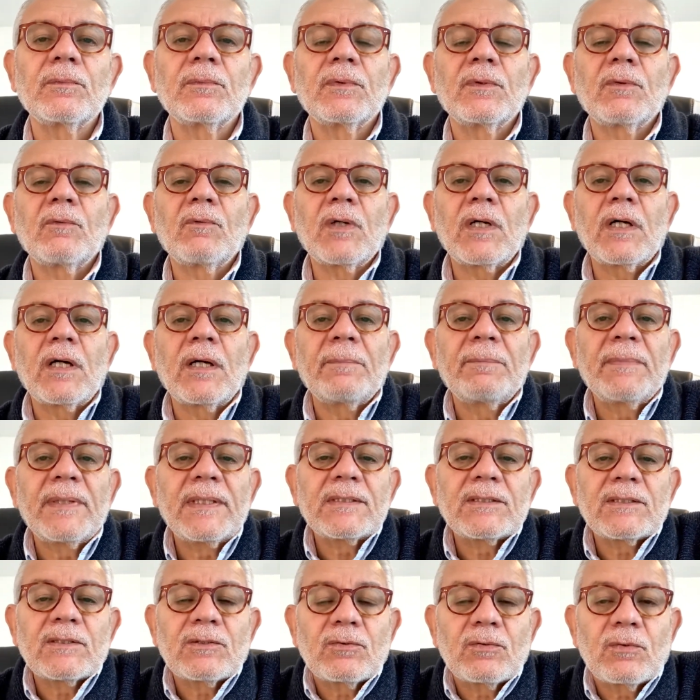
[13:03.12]
what I
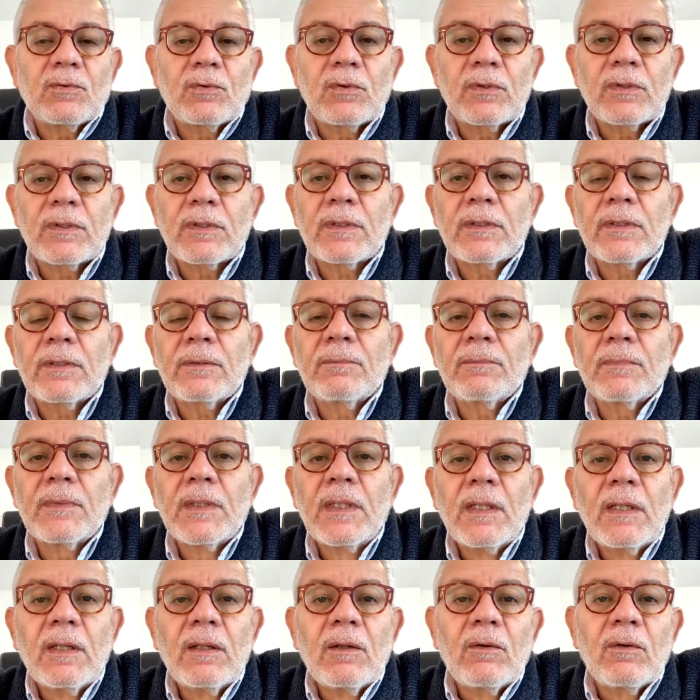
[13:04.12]
missed, or
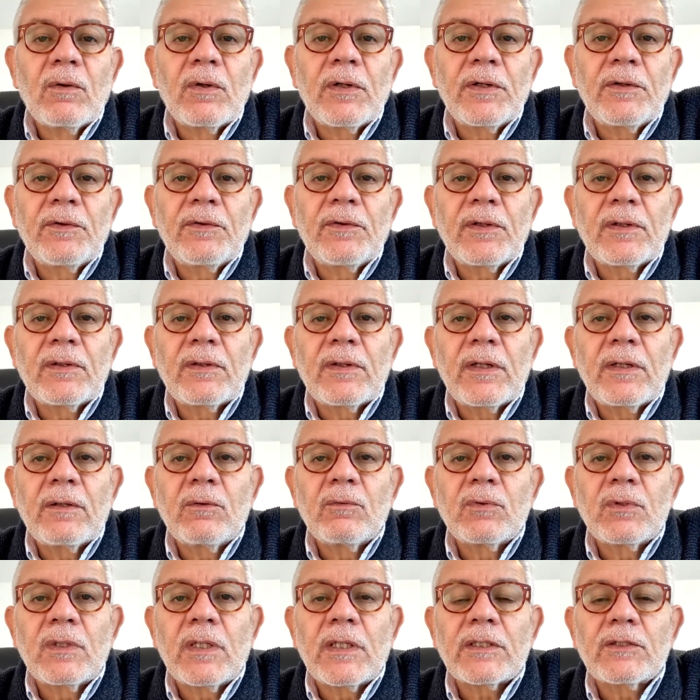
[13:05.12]
anything that you
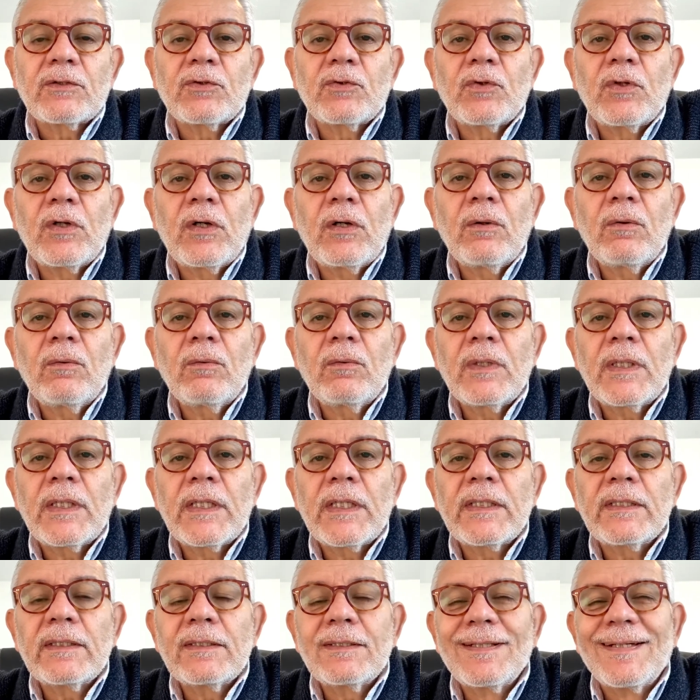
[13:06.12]
would like to know.
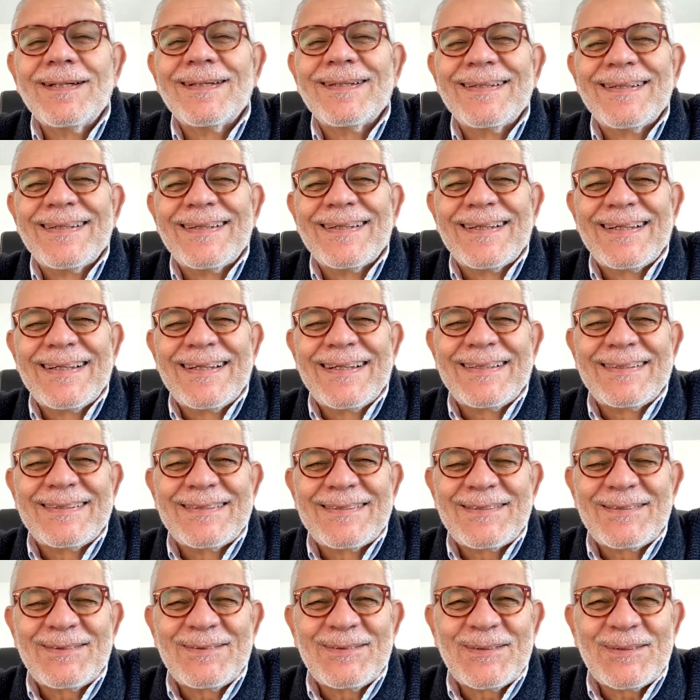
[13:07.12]
And
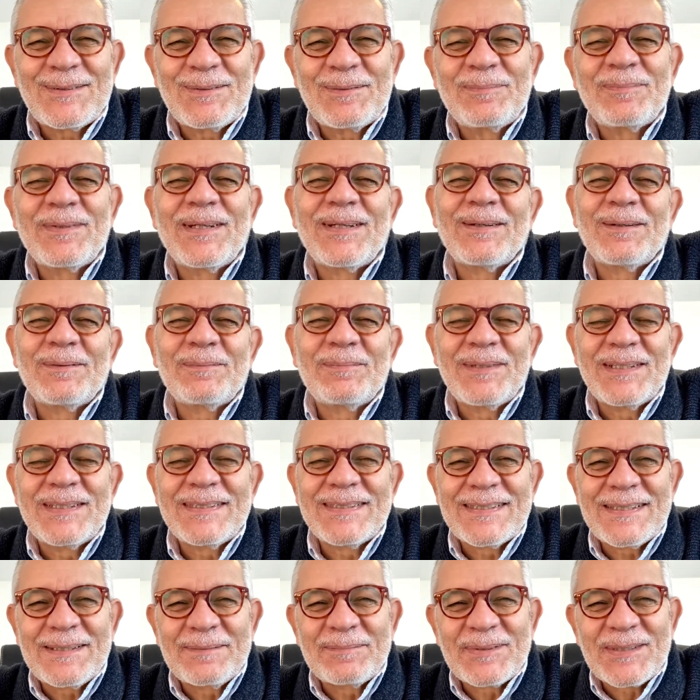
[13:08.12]
as usual,
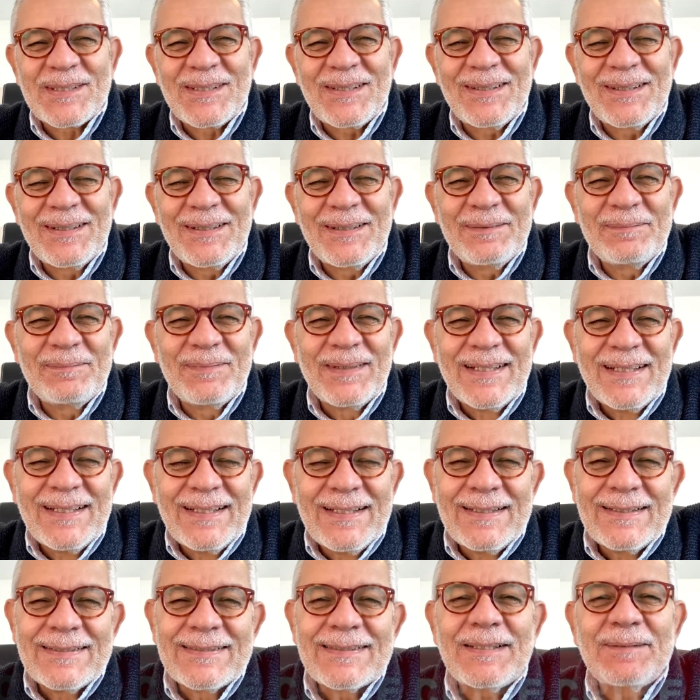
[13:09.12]
please subscribe
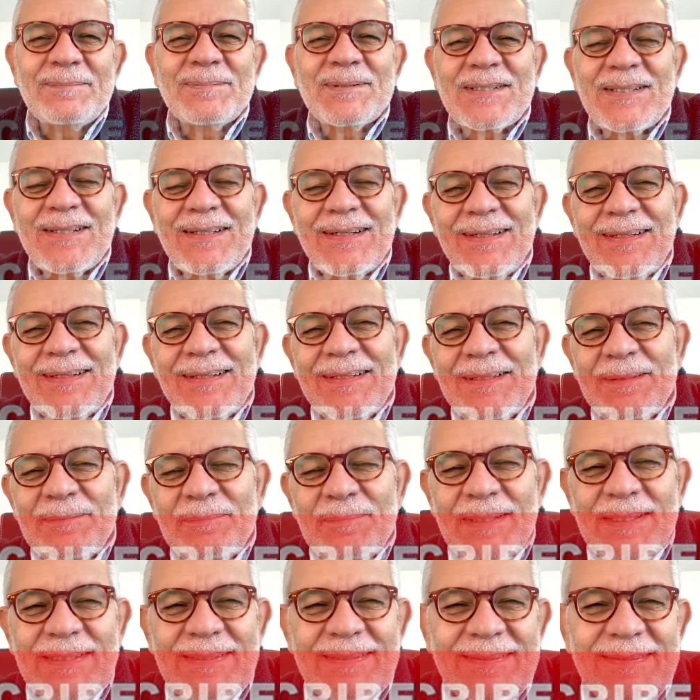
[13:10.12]

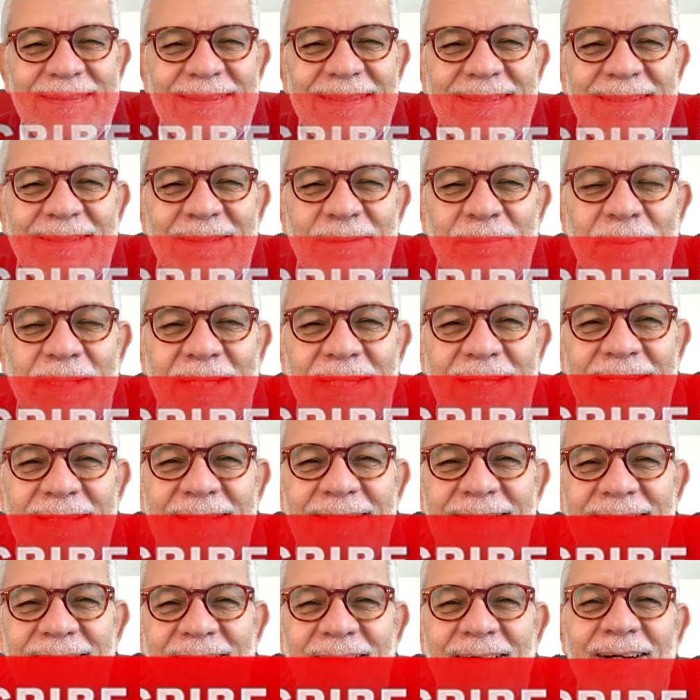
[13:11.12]
and ding the bell,
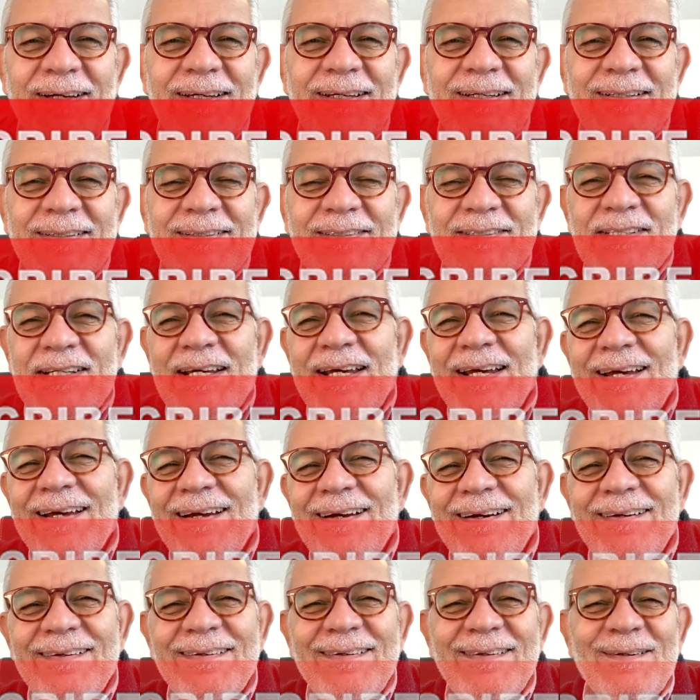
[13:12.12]
like,
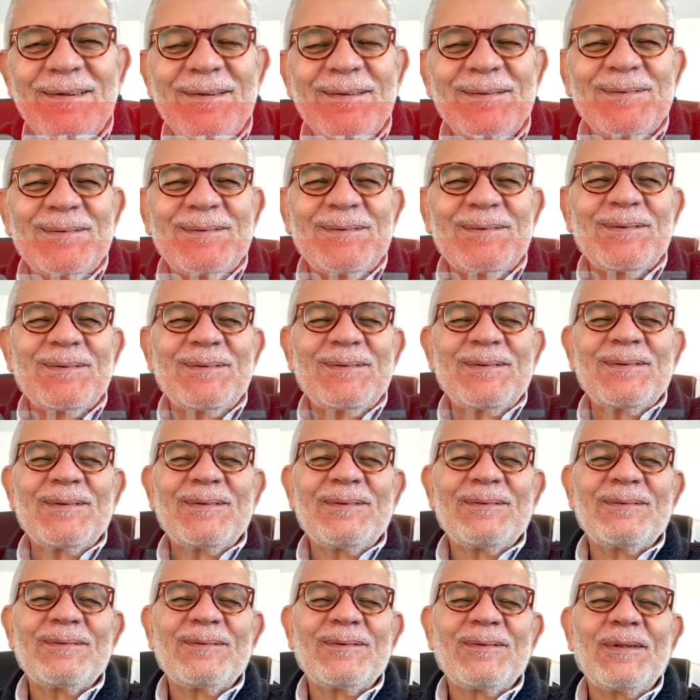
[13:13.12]
share,
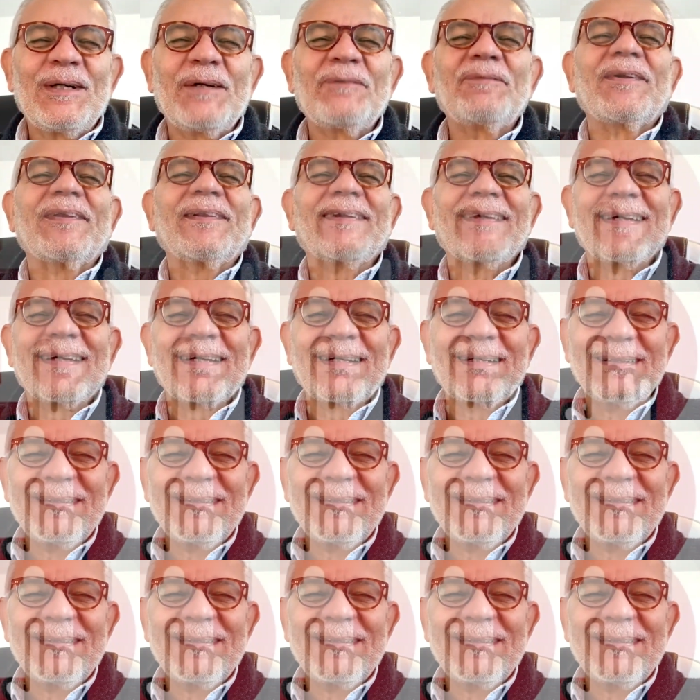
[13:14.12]
do everything.